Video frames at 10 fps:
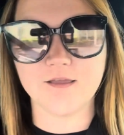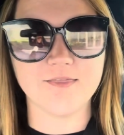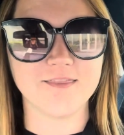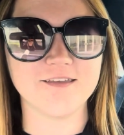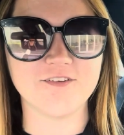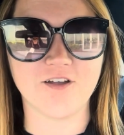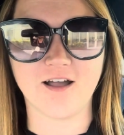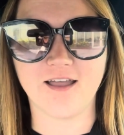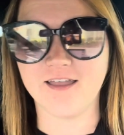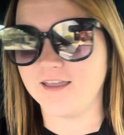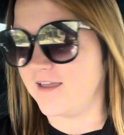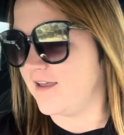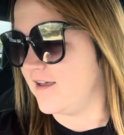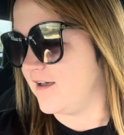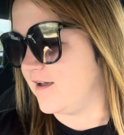in the shot.
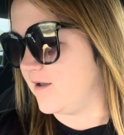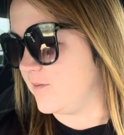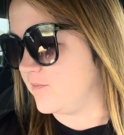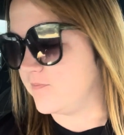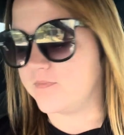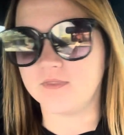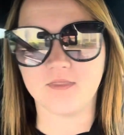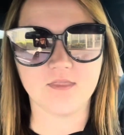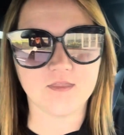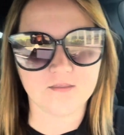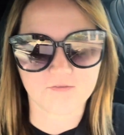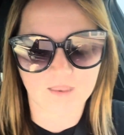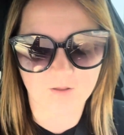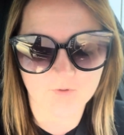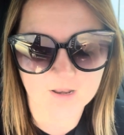Um, does
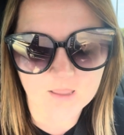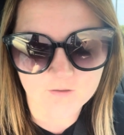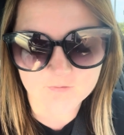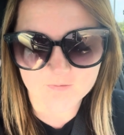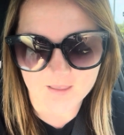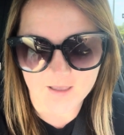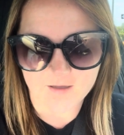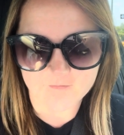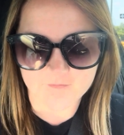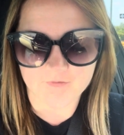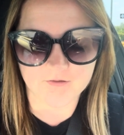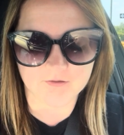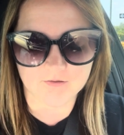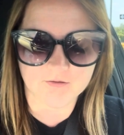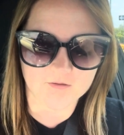anyone else have,
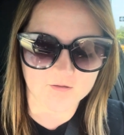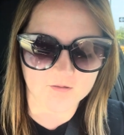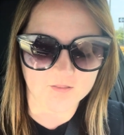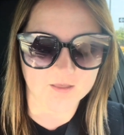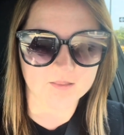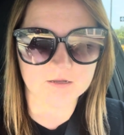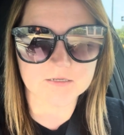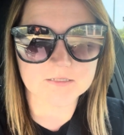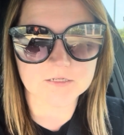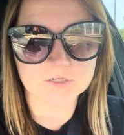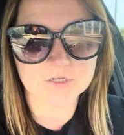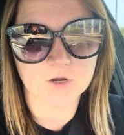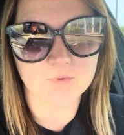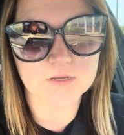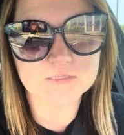like their, does their
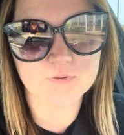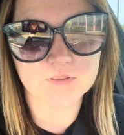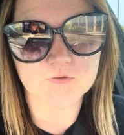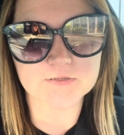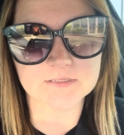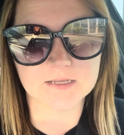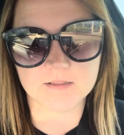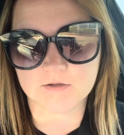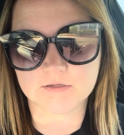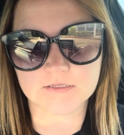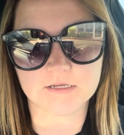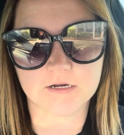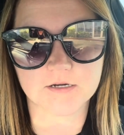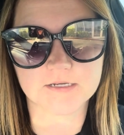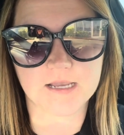Starbucks put those like little
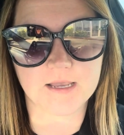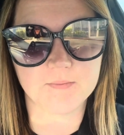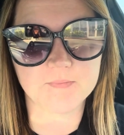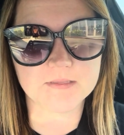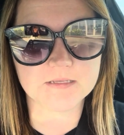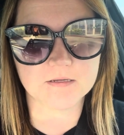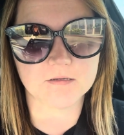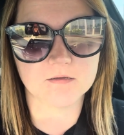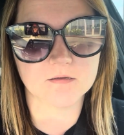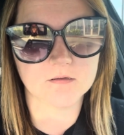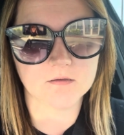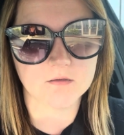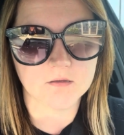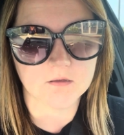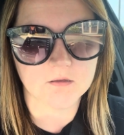sticker tabs
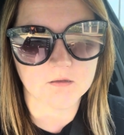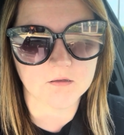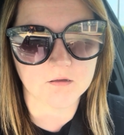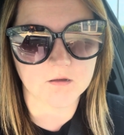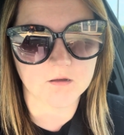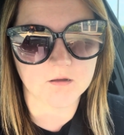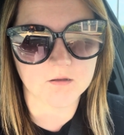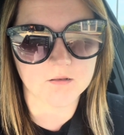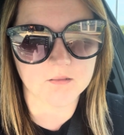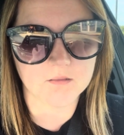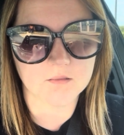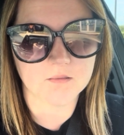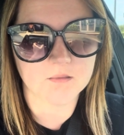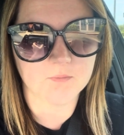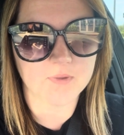on
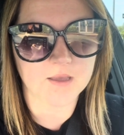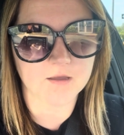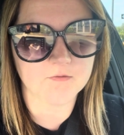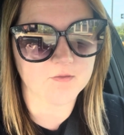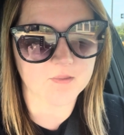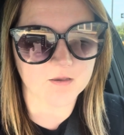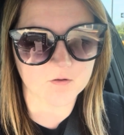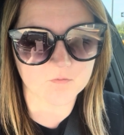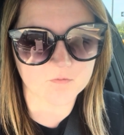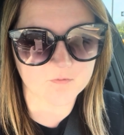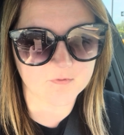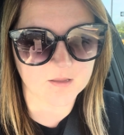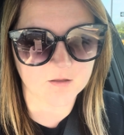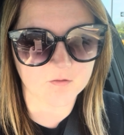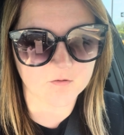the bags and they don't
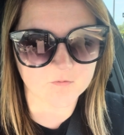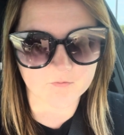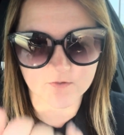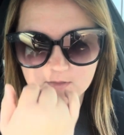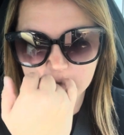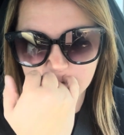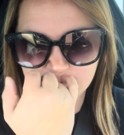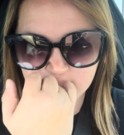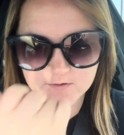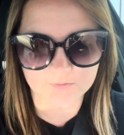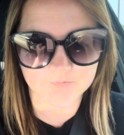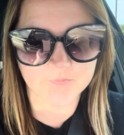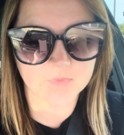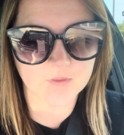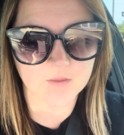stay closed like ever.
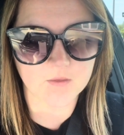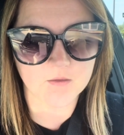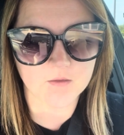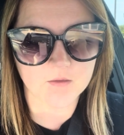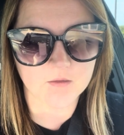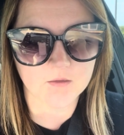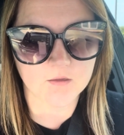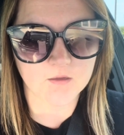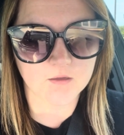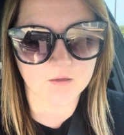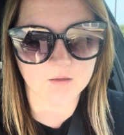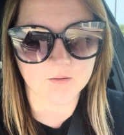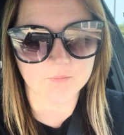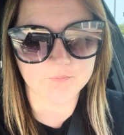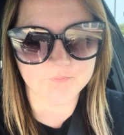
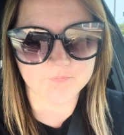Um,